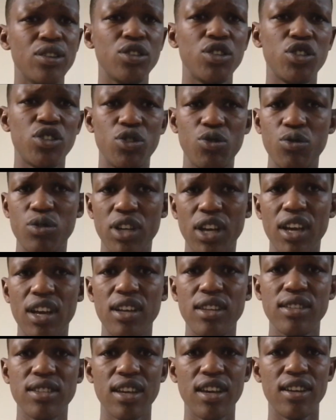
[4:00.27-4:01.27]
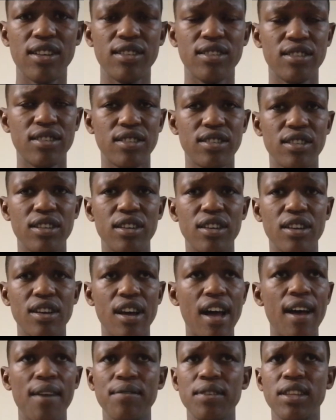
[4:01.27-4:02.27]
2 days, and
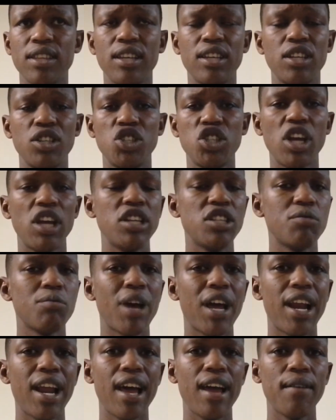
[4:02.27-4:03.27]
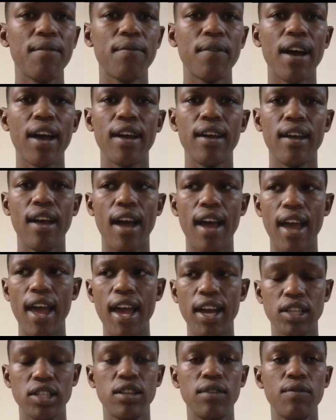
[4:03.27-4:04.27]
after that, it changed my life. I
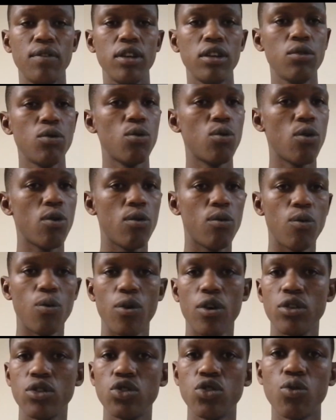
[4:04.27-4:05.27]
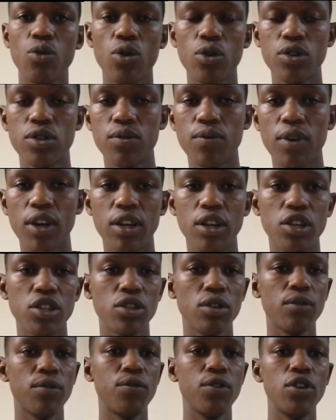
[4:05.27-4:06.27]
actively work towards
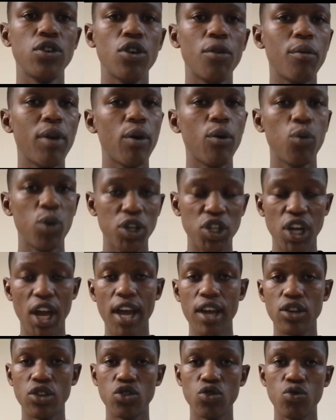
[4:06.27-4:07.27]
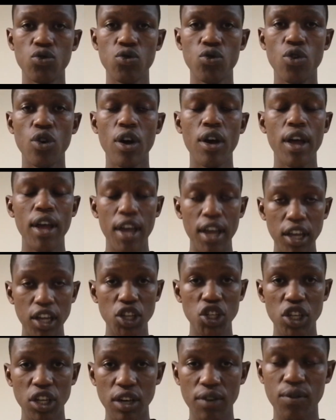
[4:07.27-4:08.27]
financial freedom, which I do each
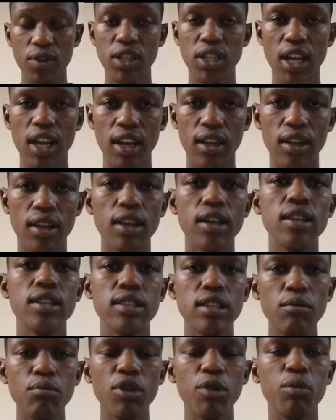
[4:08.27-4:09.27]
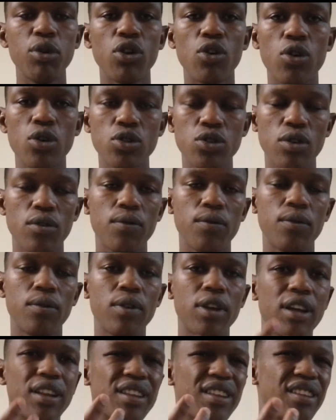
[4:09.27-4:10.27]
and every day, simply because of
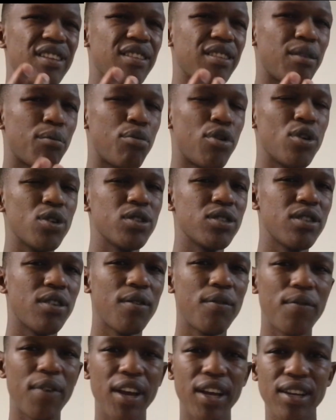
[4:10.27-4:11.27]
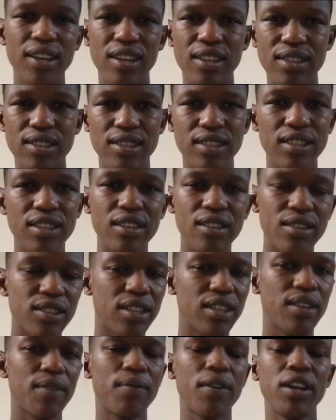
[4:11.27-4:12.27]
the personal finance skills
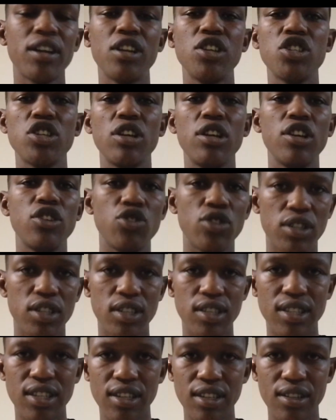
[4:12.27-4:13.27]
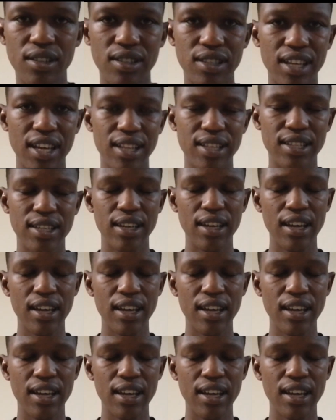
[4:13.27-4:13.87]
and the financial literacy skills that